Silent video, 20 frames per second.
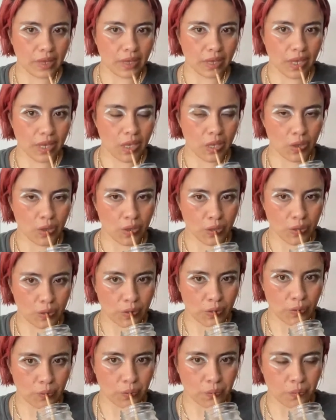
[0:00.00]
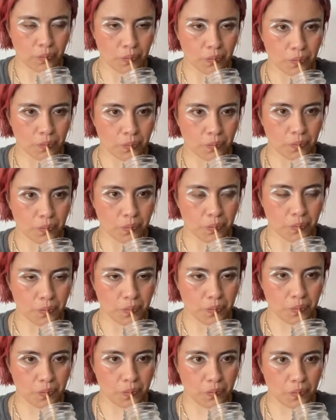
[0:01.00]

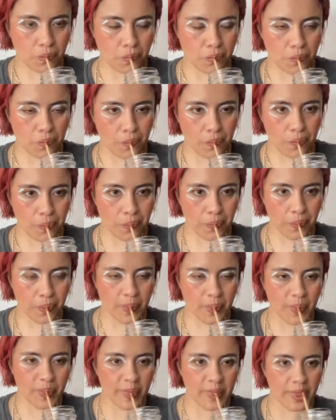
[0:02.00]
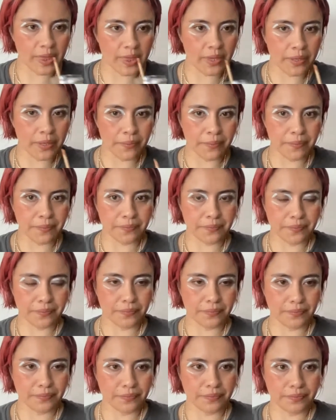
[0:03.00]

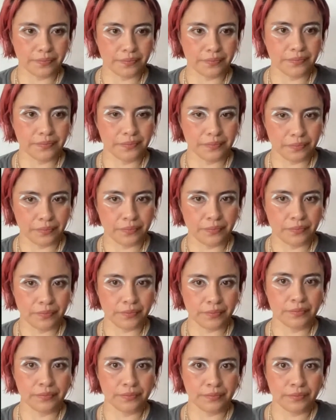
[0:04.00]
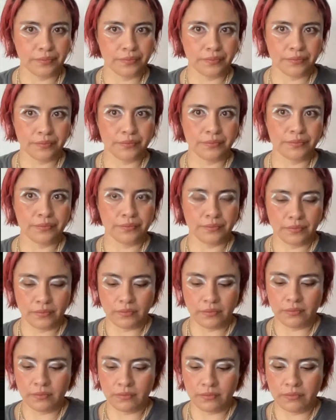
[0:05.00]

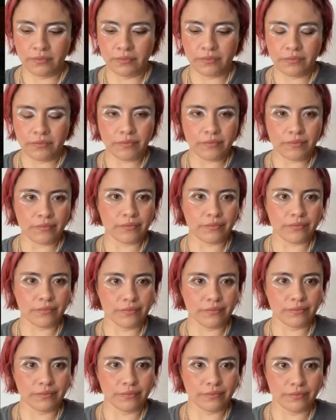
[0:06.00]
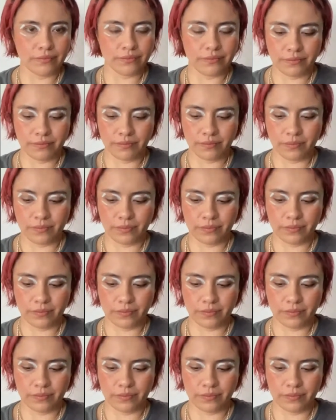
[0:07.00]
(not speaking)